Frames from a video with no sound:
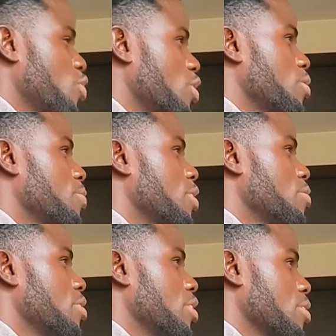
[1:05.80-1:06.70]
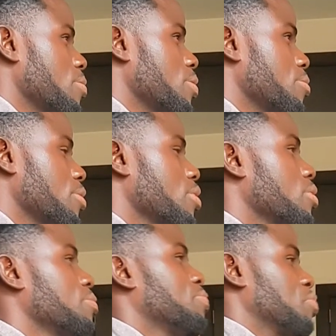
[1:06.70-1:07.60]
sends so much of
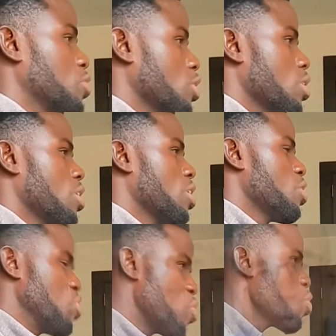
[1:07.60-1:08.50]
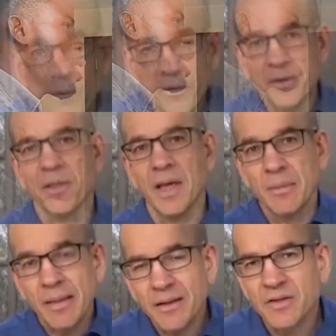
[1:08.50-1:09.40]
your energy over to them.
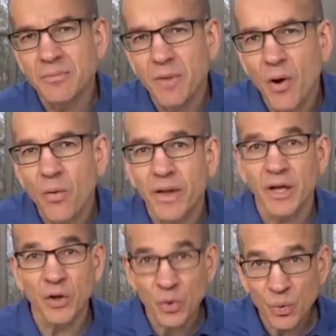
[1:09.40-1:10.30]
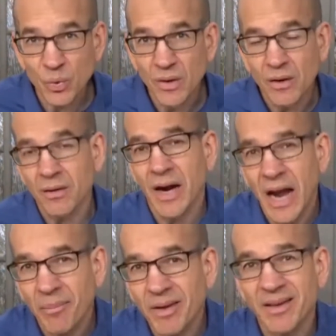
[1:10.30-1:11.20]
It lets them know that you are
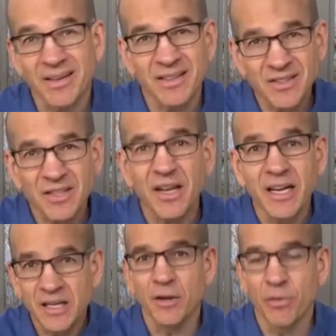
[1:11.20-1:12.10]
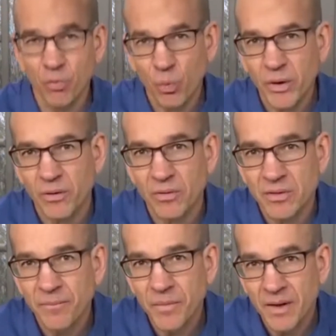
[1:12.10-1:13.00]
happy and excited and
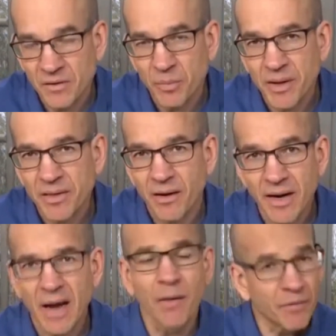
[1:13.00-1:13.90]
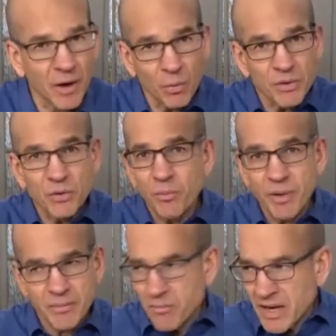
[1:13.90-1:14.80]
thrilled to be there. Now, if you go into a
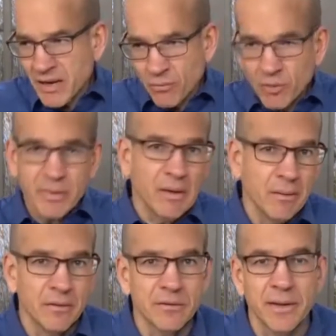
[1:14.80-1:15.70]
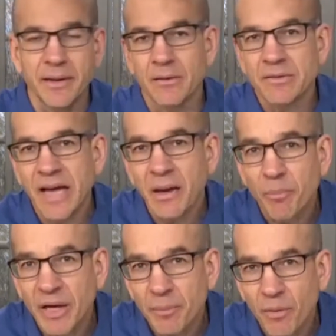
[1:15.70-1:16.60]
big meeting room, and there's 10
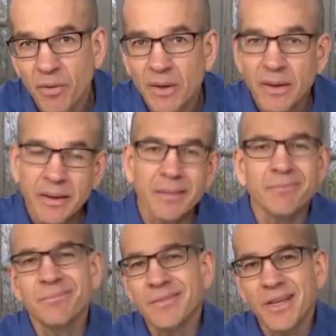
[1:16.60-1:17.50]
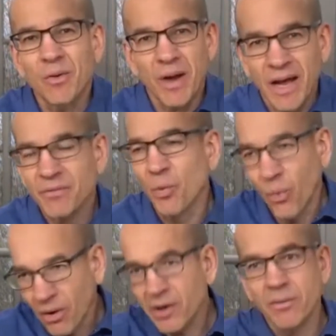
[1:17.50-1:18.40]
people, you don't have to
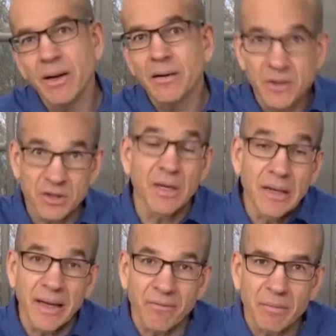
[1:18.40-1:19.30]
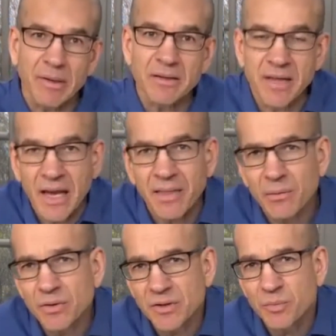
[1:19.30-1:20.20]
walk around and shake everybody's hand.
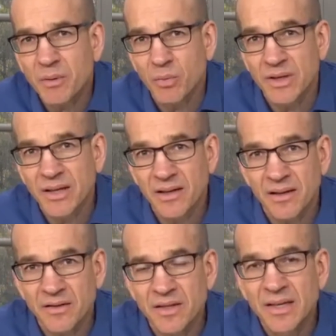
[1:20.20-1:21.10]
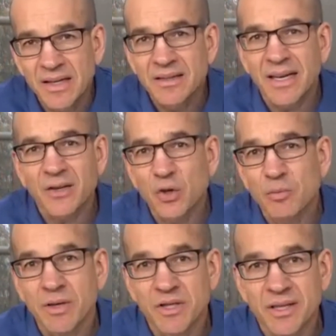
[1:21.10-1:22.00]
That would just be ridiculous and take too
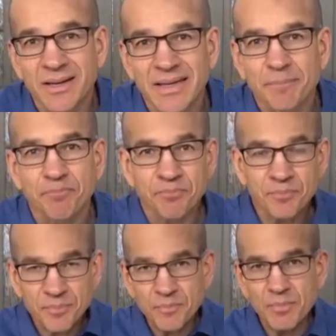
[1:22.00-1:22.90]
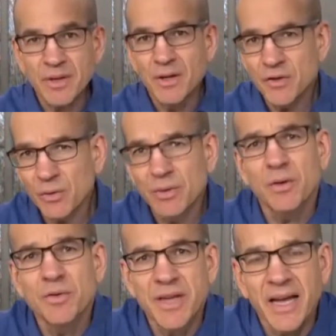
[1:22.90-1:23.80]
much time. So in
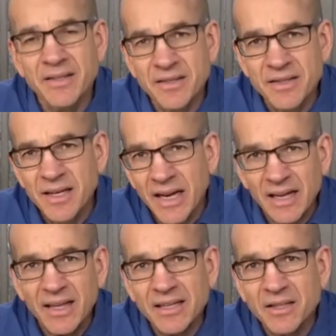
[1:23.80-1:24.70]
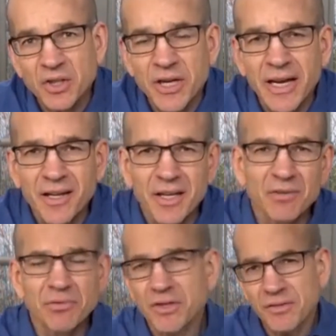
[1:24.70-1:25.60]
those cases, I'd like to shake,
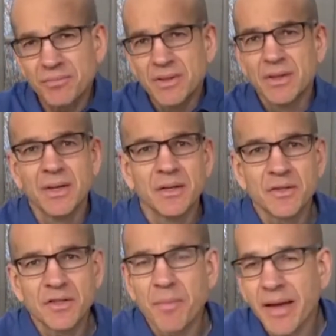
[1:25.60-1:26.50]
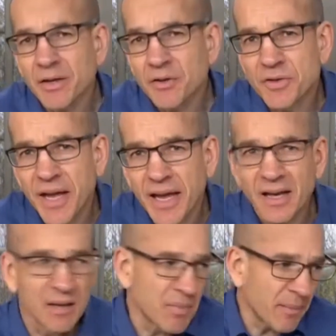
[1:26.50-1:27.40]
just the manager's
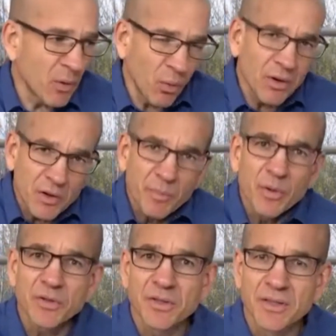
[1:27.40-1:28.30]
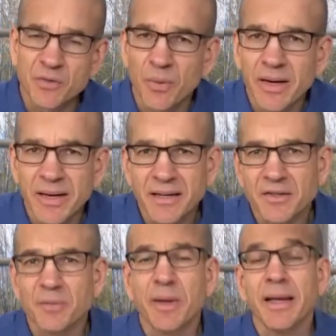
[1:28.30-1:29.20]
hand and maybe one of the person that's right
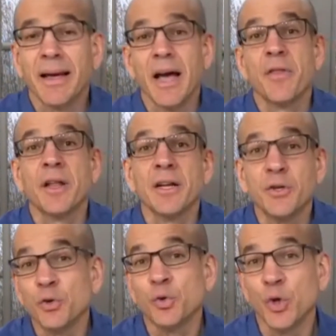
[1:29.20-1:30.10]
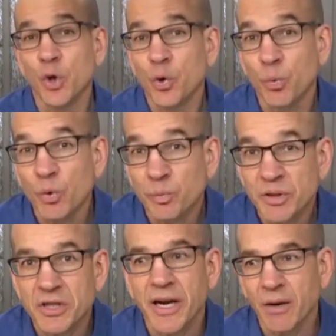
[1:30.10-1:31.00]
next to me, and then I do the group
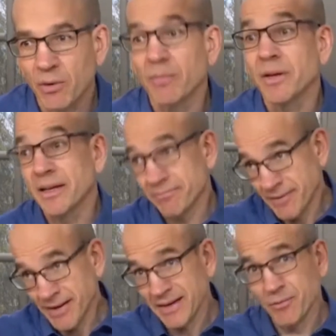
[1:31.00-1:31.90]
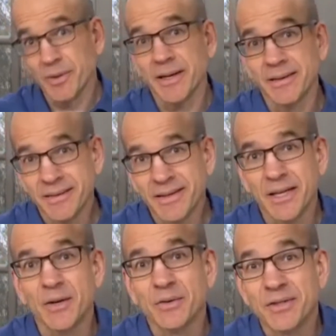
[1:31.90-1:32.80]
shake where I'm like, hey everybody,
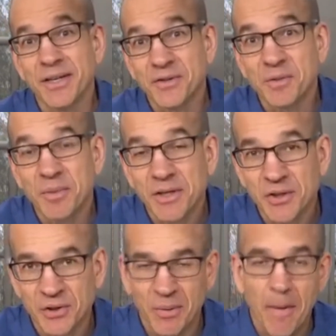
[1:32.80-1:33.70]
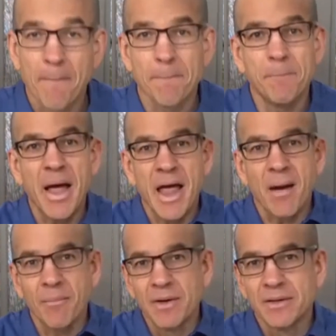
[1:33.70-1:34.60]
it's nice to meet you.
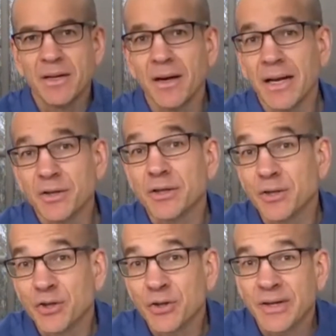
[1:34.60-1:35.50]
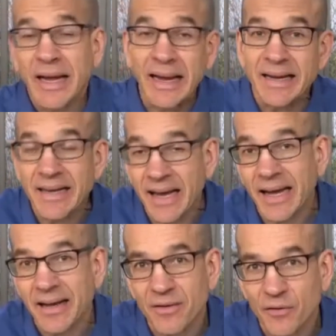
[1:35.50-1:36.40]
Bam, done. I just shook 8
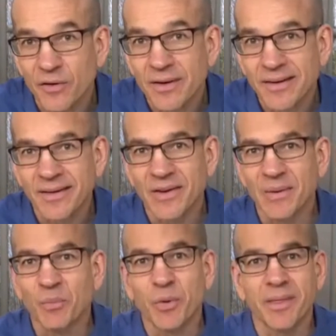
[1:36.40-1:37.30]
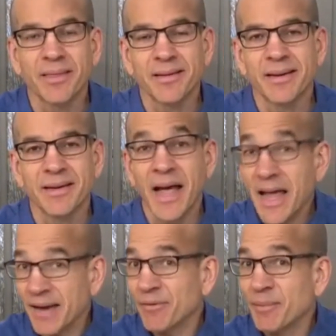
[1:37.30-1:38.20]
hands with
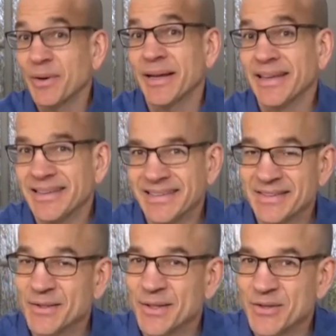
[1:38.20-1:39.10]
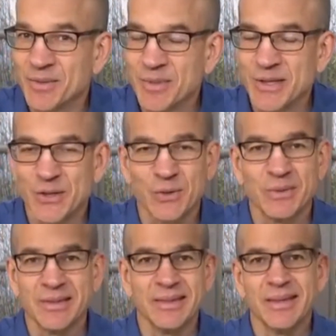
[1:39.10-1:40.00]
hey everybody, it's nice to meet you.
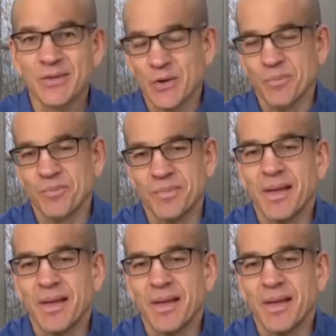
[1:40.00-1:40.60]
So,